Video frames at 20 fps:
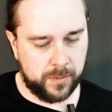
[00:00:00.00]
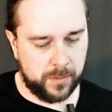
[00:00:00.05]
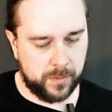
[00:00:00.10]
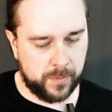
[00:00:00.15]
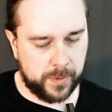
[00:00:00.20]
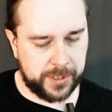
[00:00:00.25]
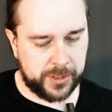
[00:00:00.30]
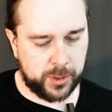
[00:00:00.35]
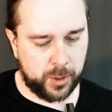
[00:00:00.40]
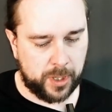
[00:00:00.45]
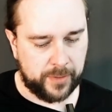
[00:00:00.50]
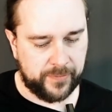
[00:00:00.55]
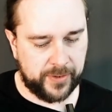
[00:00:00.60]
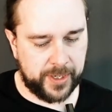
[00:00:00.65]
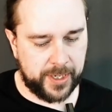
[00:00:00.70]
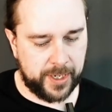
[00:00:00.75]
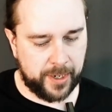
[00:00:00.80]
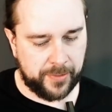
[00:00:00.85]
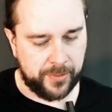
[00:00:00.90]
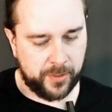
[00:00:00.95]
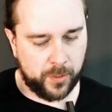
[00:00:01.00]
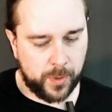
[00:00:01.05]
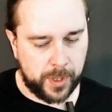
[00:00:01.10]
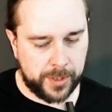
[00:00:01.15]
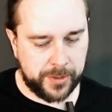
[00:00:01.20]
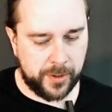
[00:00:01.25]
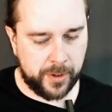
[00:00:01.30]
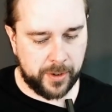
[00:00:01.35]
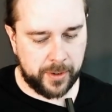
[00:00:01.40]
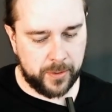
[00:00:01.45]
Once you have heated the
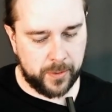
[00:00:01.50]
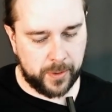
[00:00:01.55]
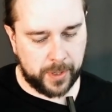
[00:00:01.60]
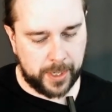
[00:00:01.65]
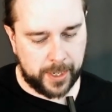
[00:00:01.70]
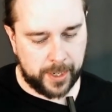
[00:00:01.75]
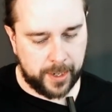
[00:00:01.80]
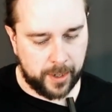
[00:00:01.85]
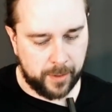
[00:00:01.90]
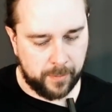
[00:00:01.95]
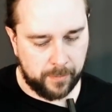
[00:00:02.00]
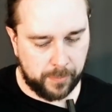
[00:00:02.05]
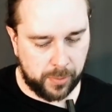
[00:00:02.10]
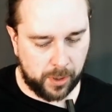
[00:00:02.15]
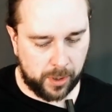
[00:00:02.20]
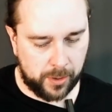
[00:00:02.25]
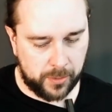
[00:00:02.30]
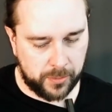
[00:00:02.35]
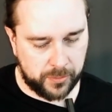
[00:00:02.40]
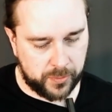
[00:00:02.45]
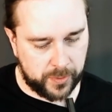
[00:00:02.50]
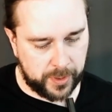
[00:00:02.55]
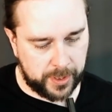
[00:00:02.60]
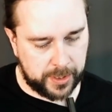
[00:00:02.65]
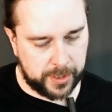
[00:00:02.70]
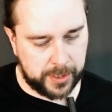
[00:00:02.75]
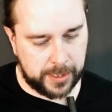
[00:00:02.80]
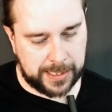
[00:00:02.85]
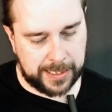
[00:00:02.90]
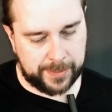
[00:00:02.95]
water, you can blow 3
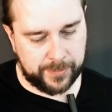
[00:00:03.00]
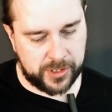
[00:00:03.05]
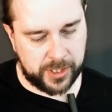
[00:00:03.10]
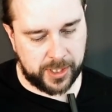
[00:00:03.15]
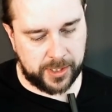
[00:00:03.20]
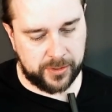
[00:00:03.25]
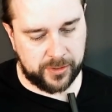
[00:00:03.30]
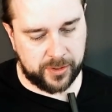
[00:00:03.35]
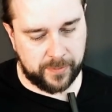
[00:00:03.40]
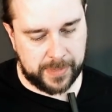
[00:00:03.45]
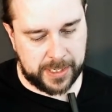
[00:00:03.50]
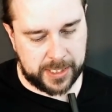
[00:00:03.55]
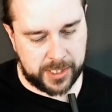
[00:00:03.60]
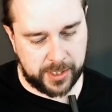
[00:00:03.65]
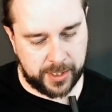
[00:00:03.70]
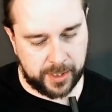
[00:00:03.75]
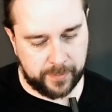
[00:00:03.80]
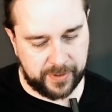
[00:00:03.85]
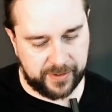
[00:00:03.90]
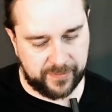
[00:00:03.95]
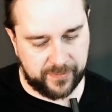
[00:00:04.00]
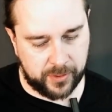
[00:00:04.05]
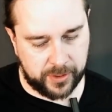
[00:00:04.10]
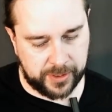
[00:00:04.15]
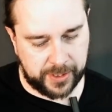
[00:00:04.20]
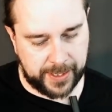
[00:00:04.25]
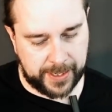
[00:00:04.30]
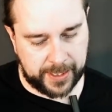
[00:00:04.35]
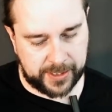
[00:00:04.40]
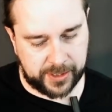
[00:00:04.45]
times into the machine before
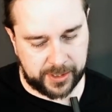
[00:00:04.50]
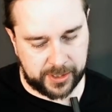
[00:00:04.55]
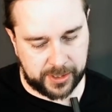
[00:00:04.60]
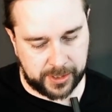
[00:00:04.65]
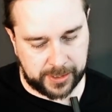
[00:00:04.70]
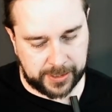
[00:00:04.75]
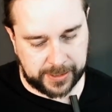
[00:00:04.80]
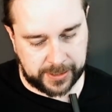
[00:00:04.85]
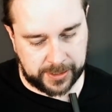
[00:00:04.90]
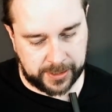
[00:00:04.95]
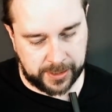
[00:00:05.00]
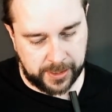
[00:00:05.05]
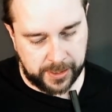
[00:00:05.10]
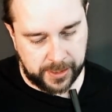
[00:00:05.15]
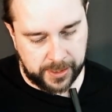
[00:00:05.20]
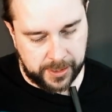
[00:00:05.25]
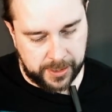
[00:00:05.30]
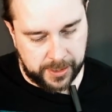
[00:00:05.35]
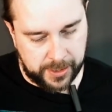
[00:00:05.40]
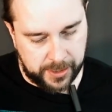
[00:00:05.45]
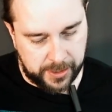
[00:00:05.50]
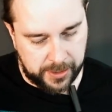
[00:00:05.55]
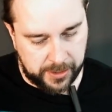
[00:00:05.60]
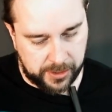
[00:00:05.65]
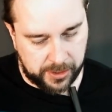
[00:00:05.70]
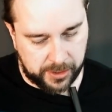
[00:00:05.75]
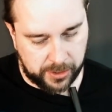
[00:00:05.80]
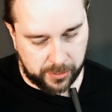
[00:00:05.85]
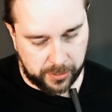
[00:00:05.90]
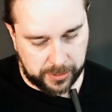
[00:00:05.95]
the exercise.
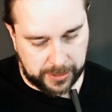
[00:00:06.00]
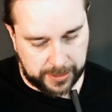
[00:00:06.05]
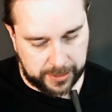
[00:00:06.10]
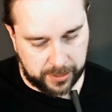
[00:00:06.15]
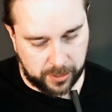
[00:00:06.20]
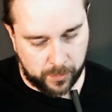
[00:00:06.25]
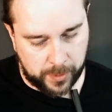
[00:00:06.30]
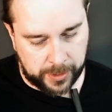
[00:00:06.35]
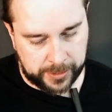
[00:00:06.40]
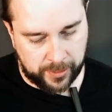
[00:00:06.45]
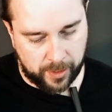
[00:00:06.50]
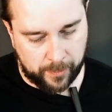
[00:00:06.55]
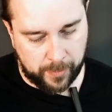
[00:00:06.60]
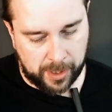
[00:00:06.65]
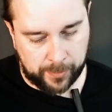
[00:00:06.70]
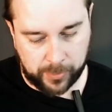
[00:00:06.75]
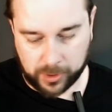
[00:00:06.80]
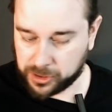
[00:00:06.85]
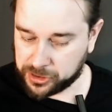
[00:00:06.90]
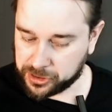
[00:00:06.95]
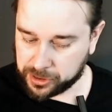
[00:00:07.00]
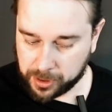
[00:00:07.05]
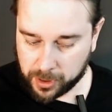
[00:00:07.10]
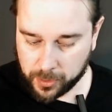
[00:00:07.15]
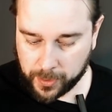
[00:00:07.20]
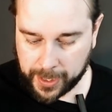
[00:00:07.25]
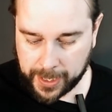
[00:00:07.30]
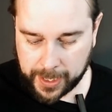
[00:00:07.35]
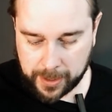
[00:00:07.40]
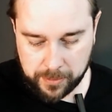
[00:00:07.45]
so that the water bubbles.
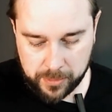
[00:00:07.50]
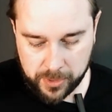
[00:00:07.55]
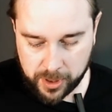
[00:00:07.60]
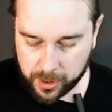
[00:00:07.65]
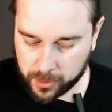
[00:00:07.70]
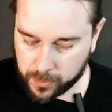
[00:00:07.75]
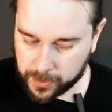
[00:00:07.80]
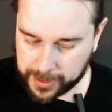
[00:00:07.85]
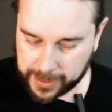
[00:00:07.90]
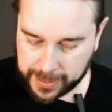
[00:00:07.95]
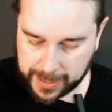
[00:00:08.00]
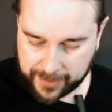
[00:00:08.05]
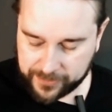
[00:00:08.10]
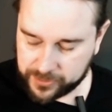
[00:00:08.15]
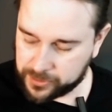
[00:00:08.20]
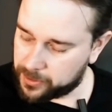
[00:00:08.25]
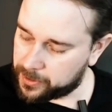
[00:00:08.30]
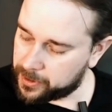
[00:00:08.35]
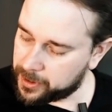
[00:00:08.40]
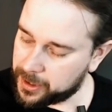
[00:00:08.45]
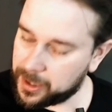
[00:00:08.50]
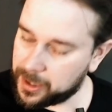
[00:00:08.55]
Okay, now I have to,